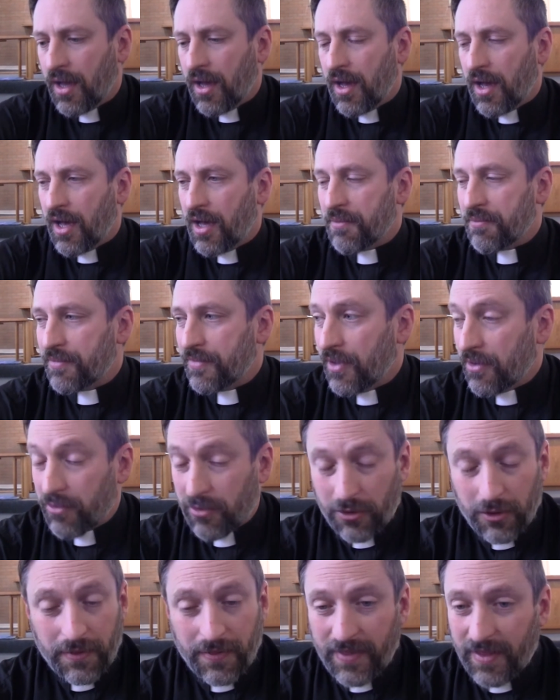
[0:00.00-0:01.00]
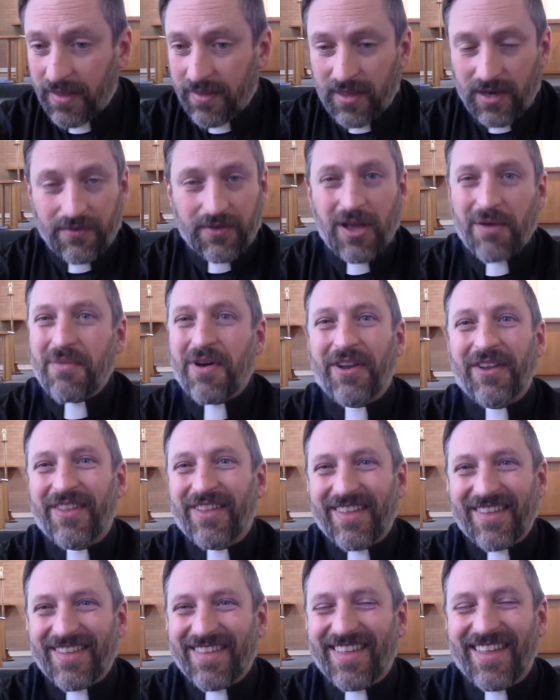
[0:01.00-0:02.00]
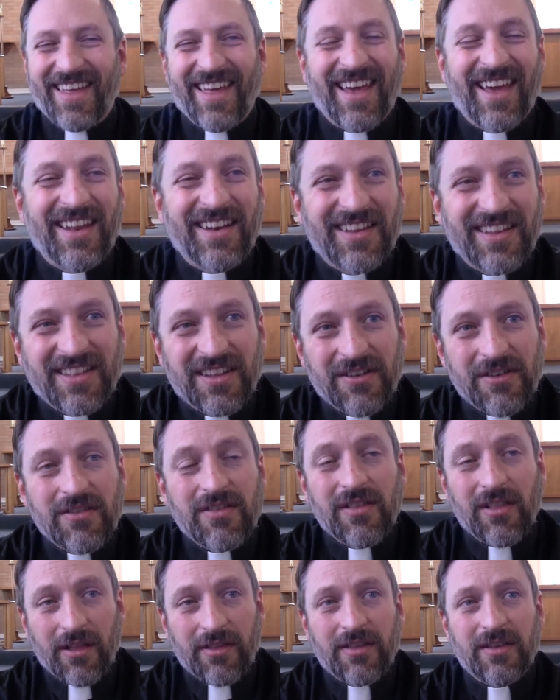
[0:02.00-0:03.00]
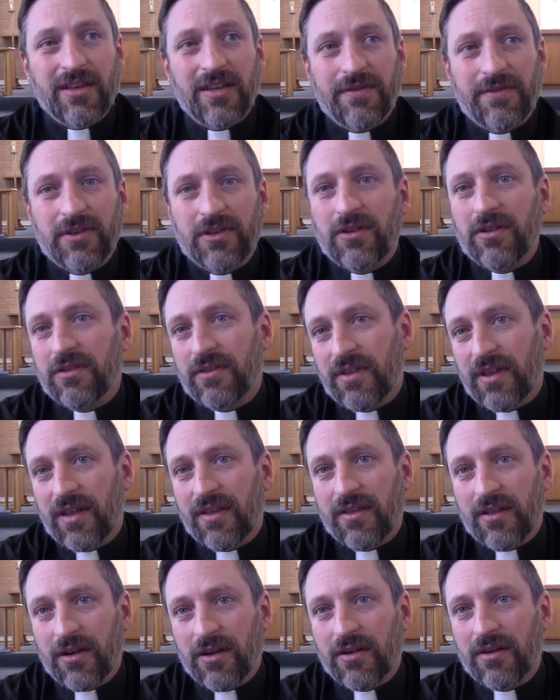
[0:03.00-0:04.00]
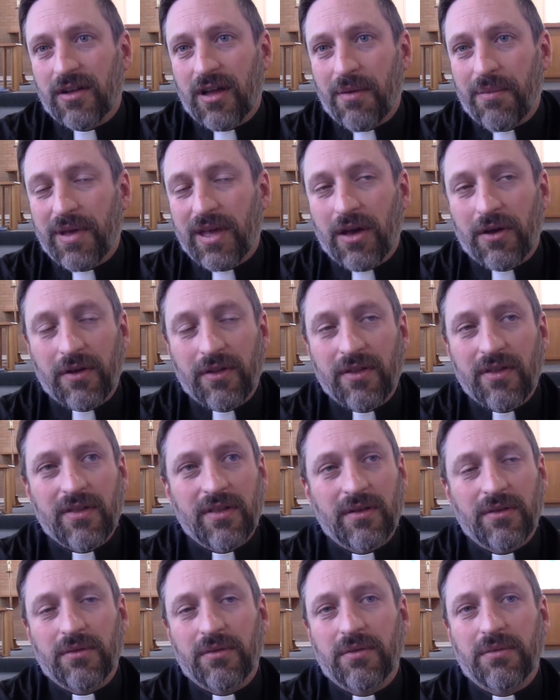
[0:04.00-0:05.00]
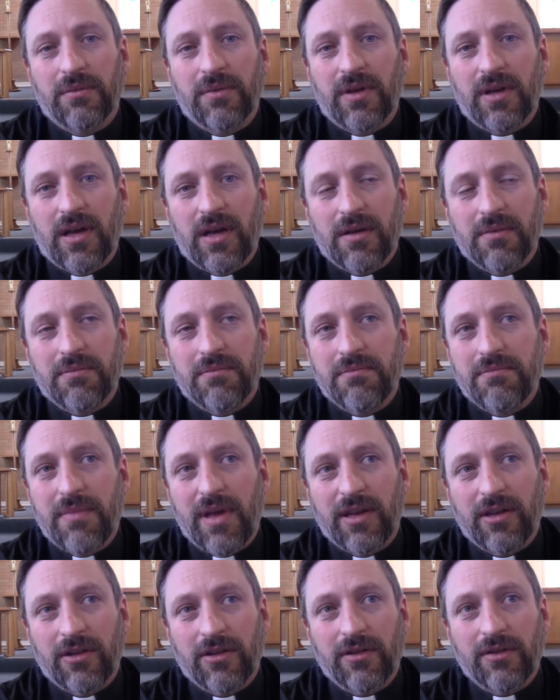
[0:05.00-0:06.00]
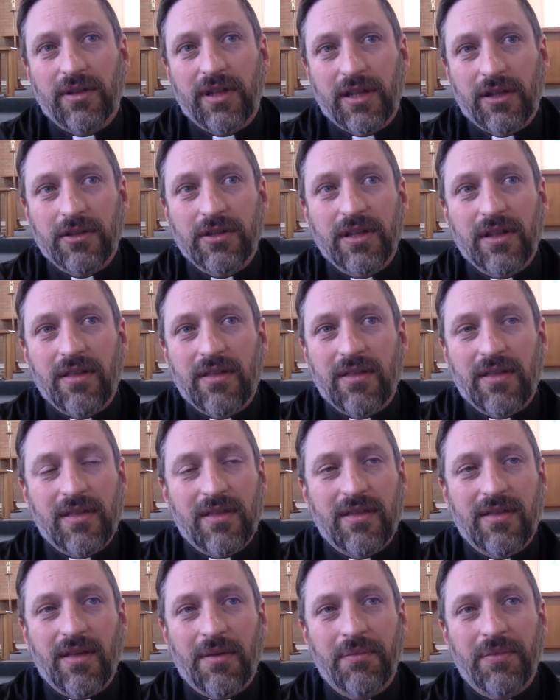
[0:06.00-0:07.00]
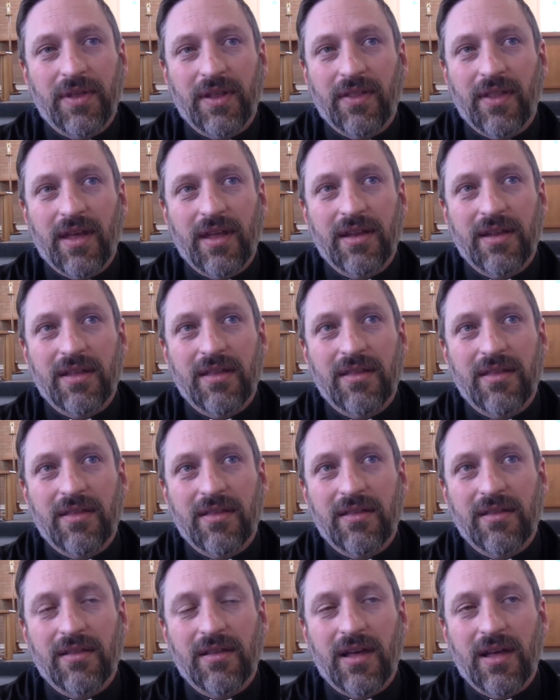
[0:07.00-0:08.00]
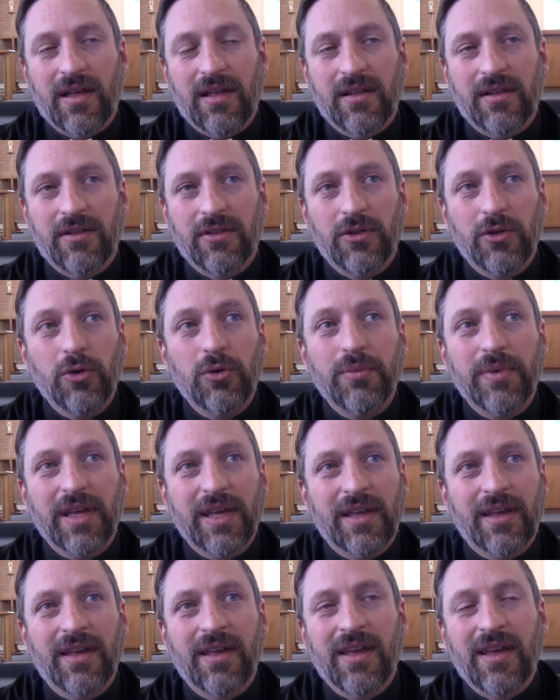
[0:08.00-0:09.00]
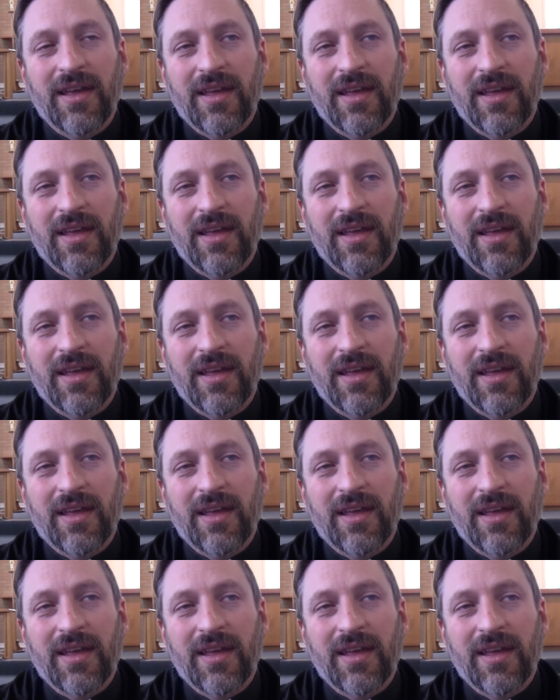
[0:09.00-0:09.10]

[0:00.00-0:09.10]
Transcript: There's good things that have come out of this, and there's lots of difficult things that are coming out of this. And mental illness is something that is looming